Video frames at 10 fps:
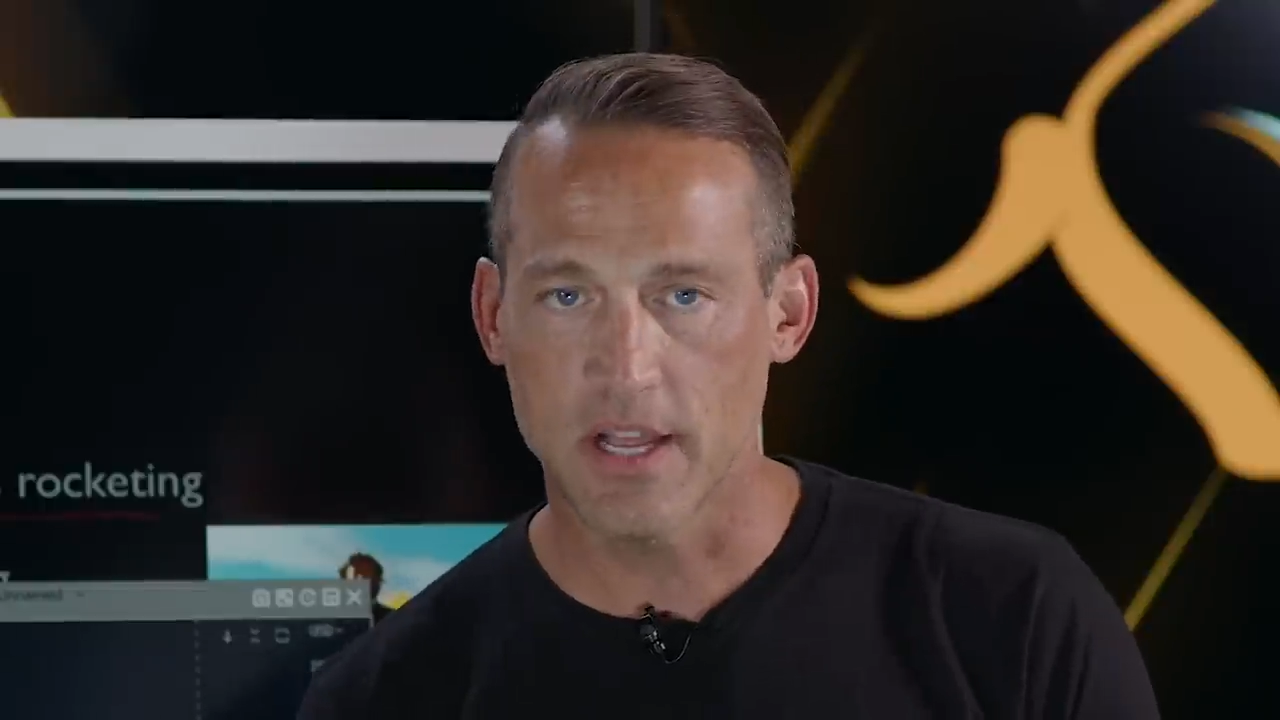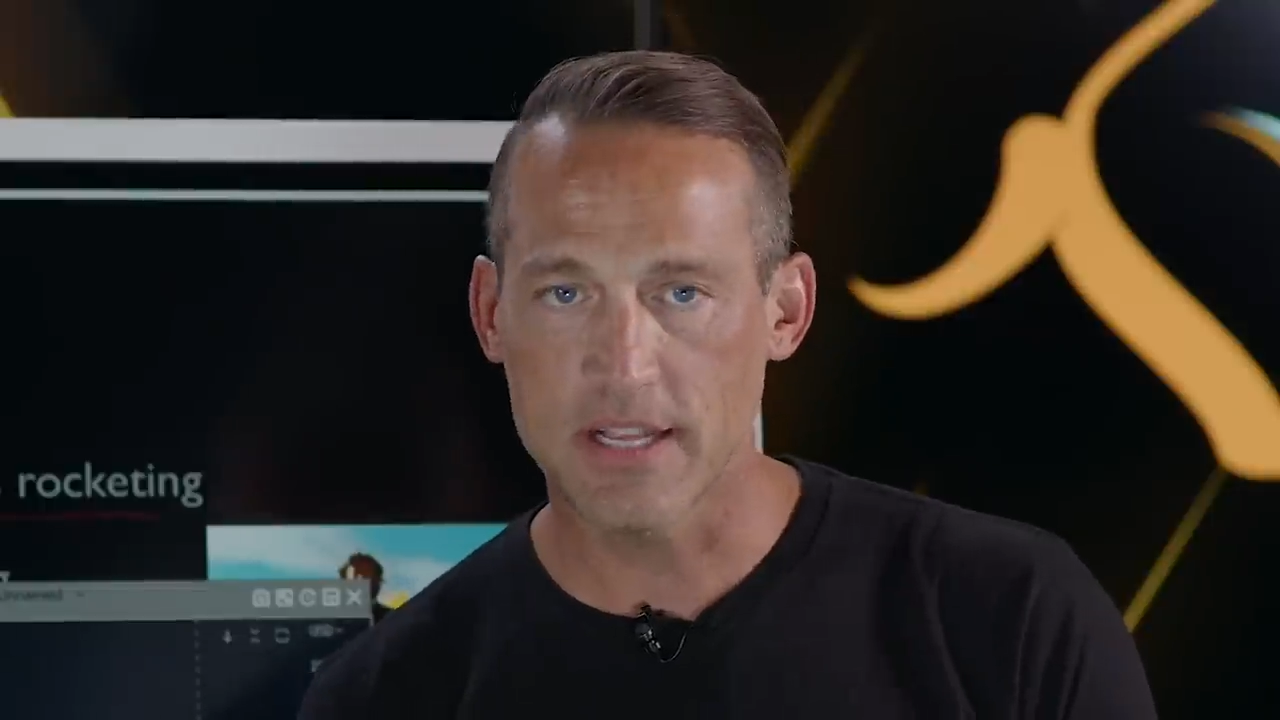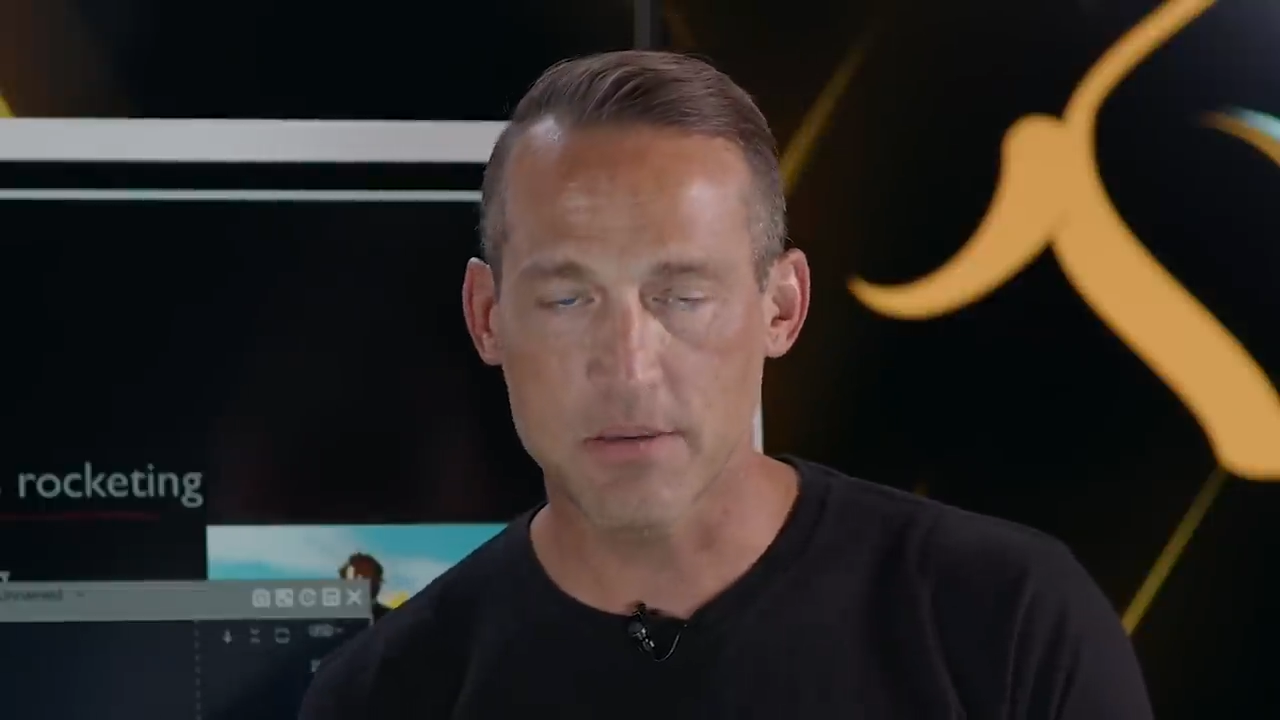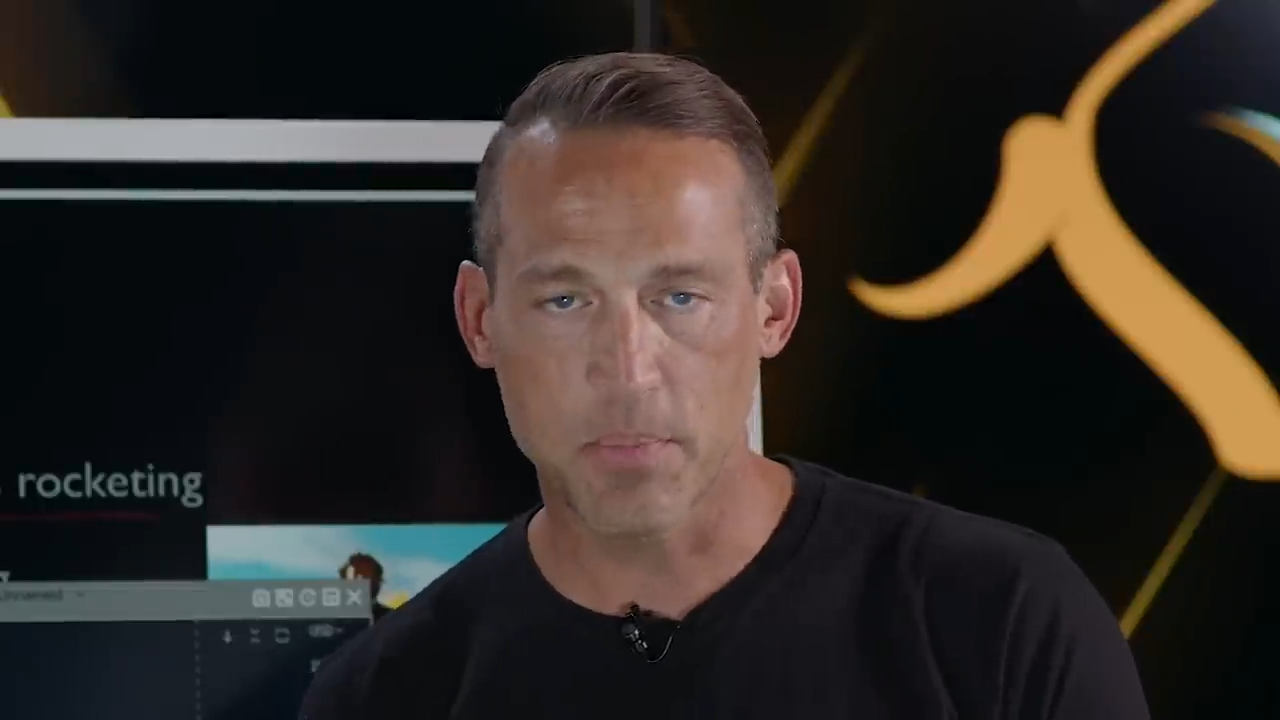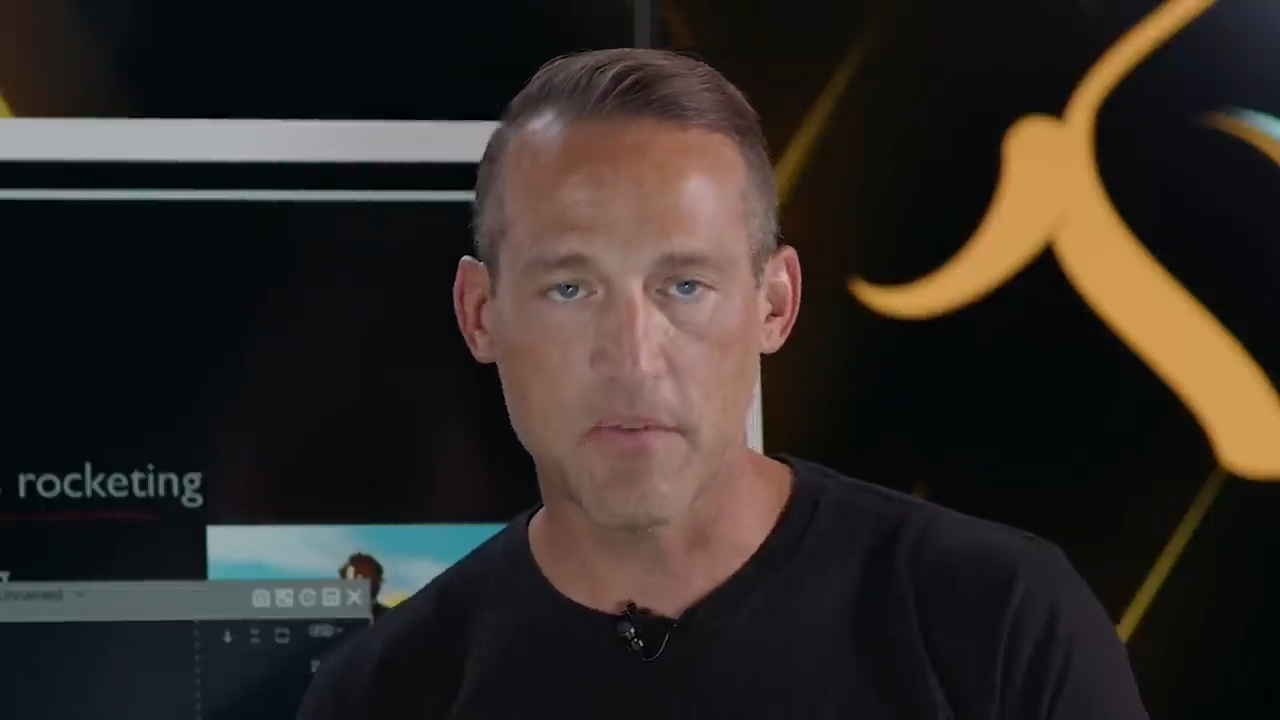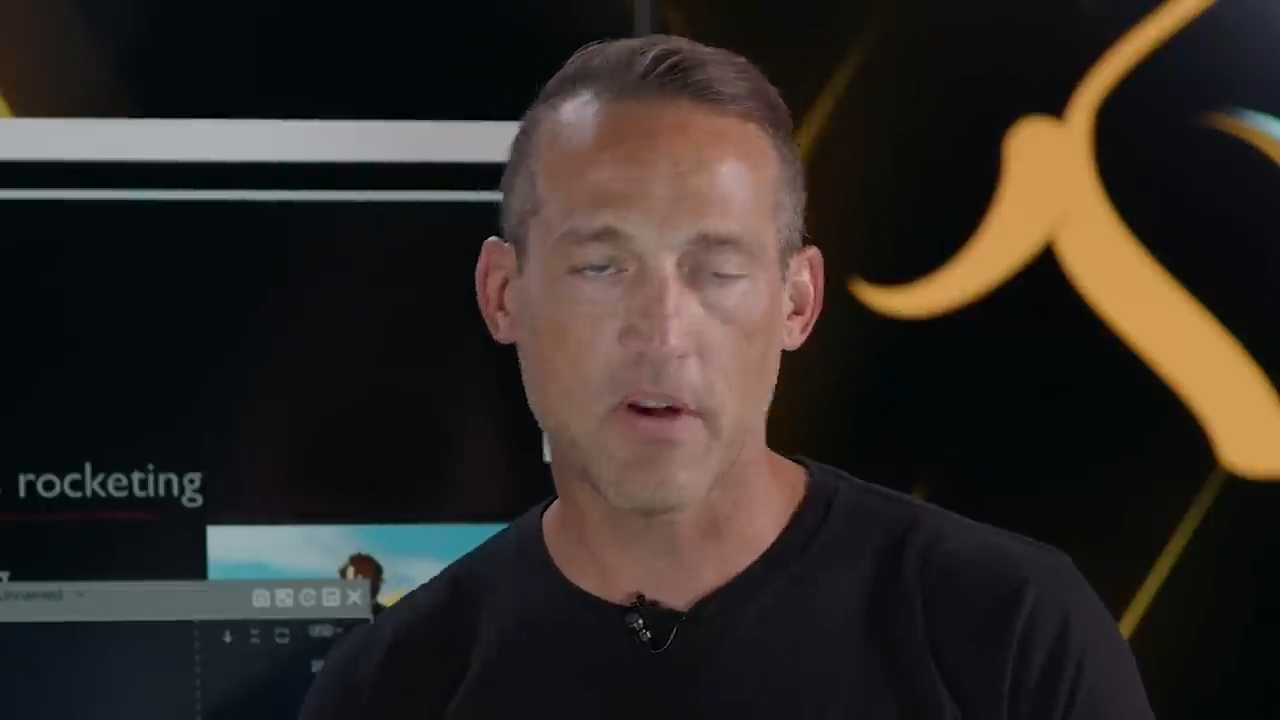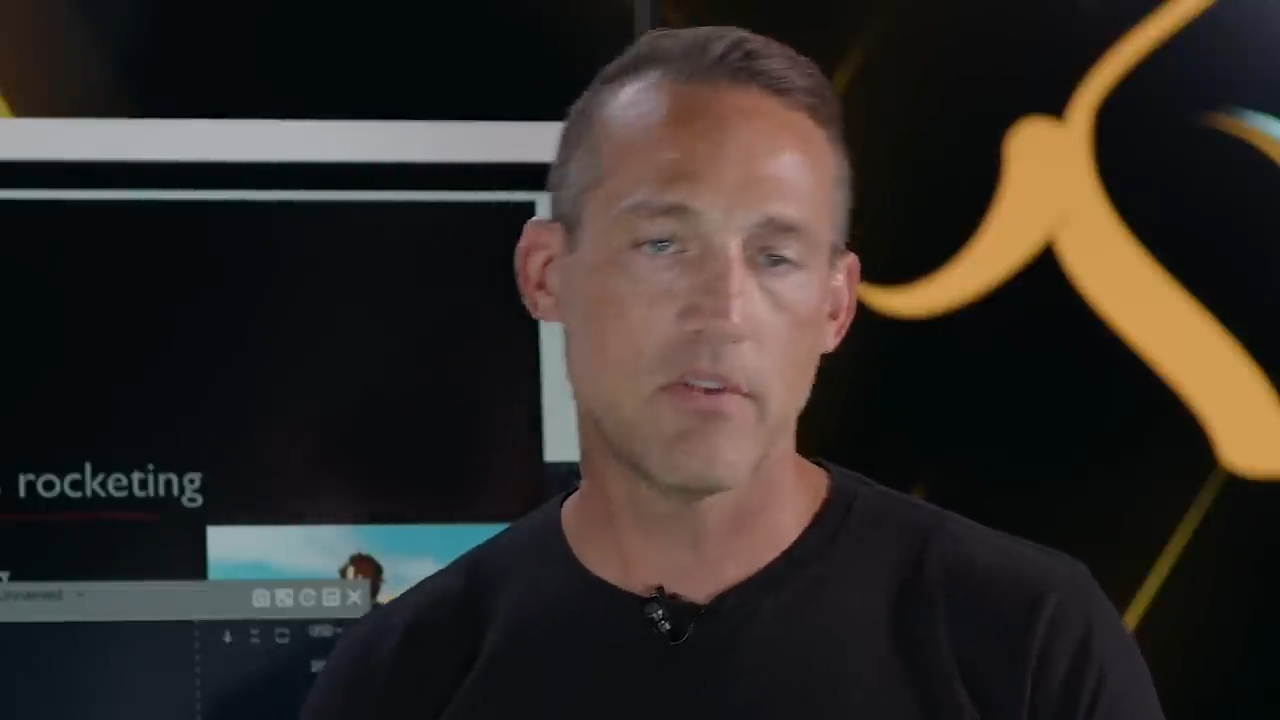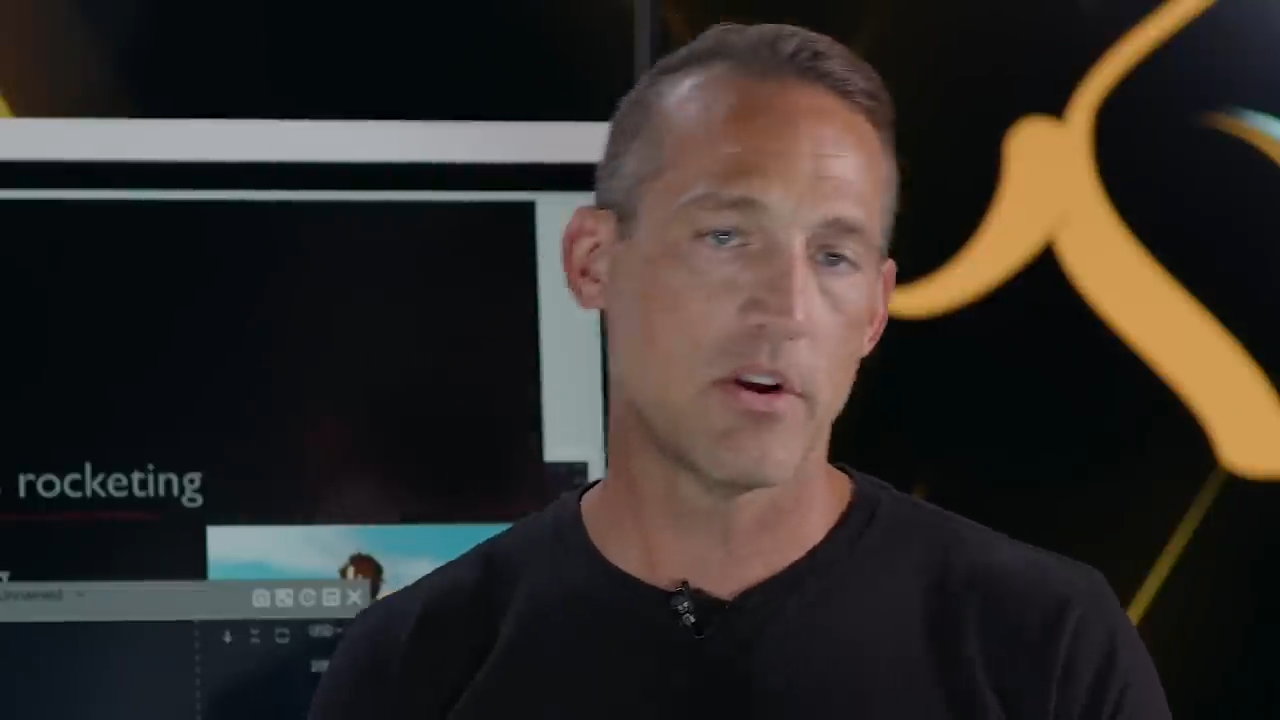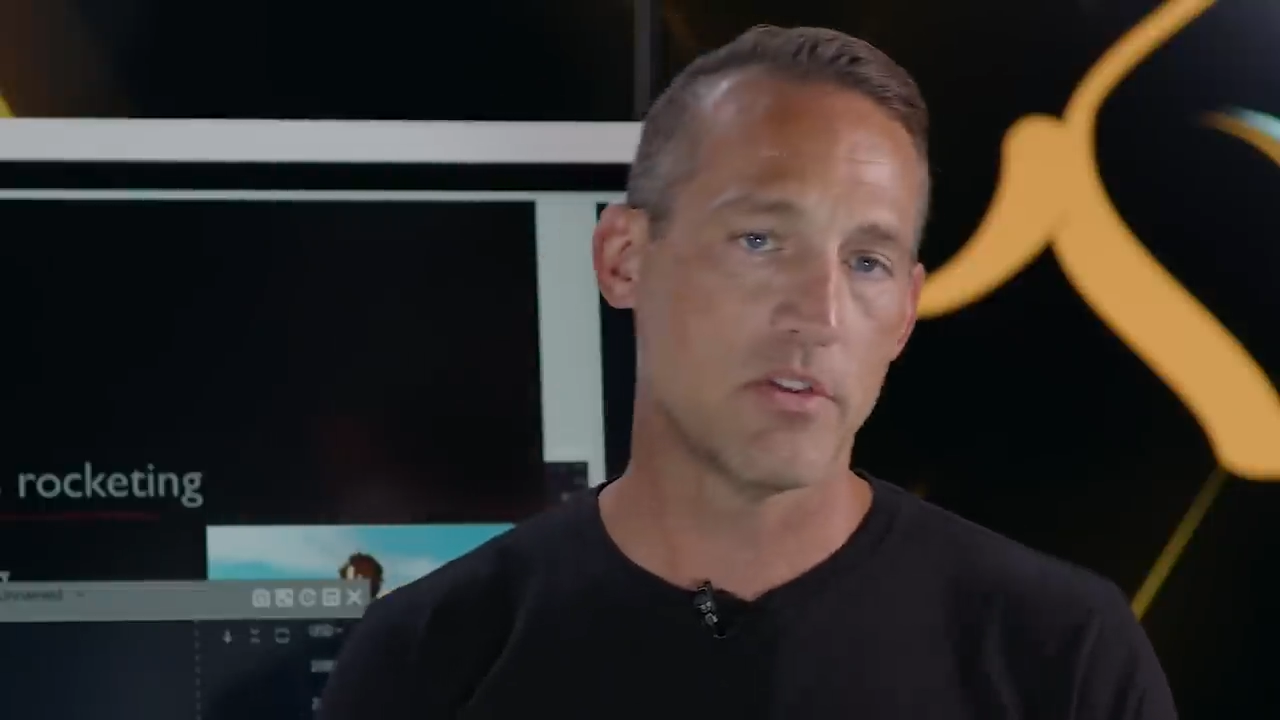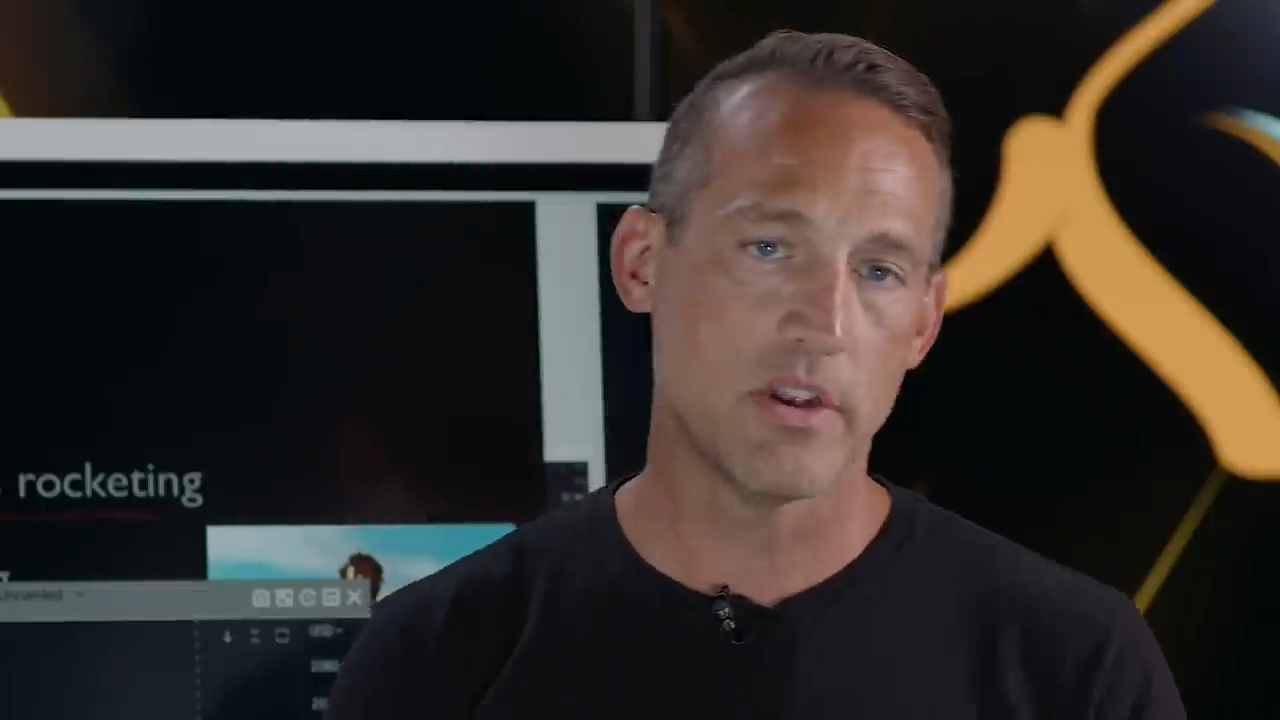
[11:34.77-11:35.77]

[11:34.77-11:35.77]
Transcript: S&P 500,